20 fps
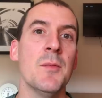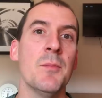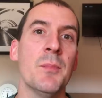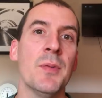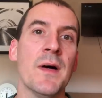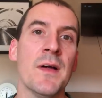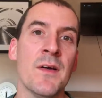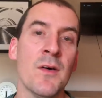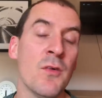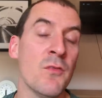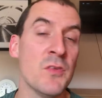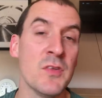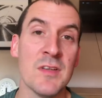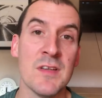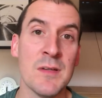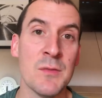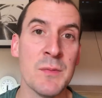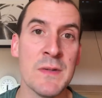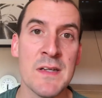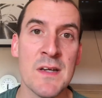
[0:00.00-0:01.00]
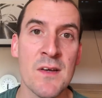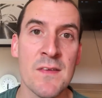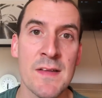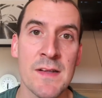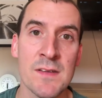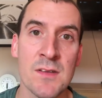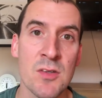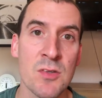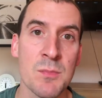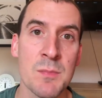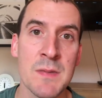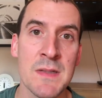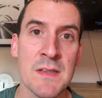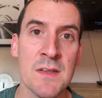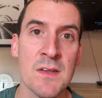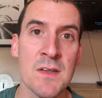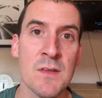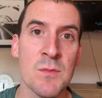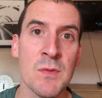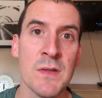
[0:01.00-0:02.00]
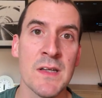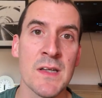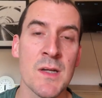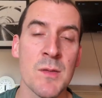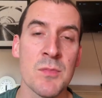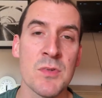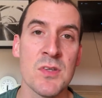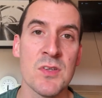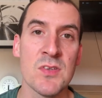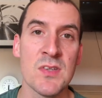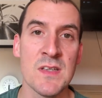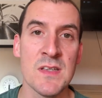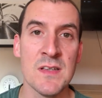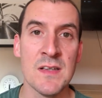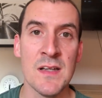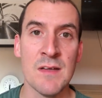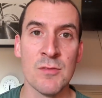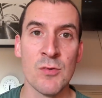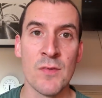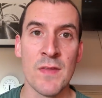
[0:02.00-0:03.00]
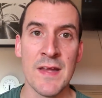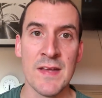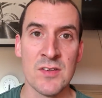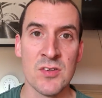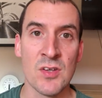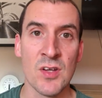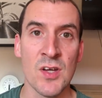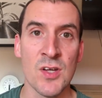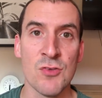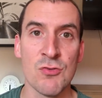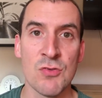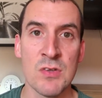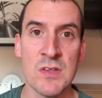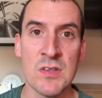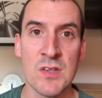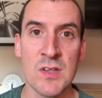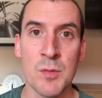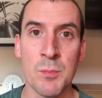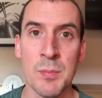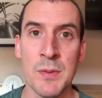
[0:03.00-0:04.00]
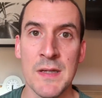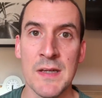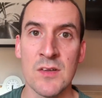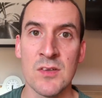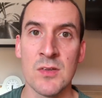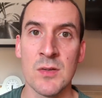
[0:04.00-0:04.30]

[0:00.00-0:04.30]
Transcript: but obviously we know that doesn't mean that when it comes to senior level, that's the country he's going to pick.